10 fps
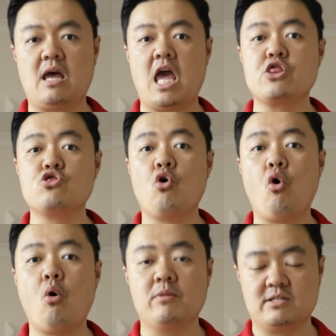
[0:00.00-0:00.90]

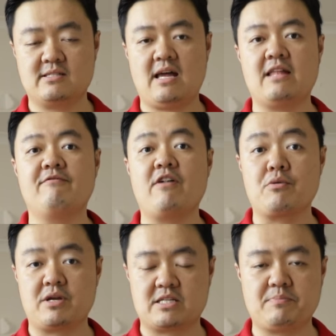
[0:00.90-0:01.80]
enormous and
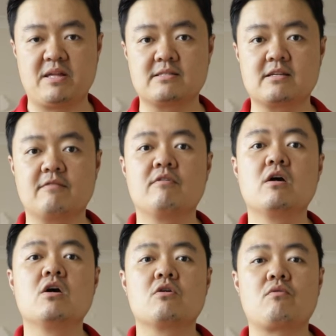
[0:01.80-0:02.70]
very expensive,
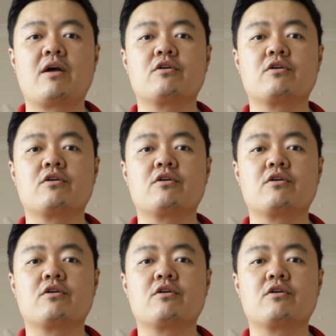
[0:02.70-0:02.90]
right?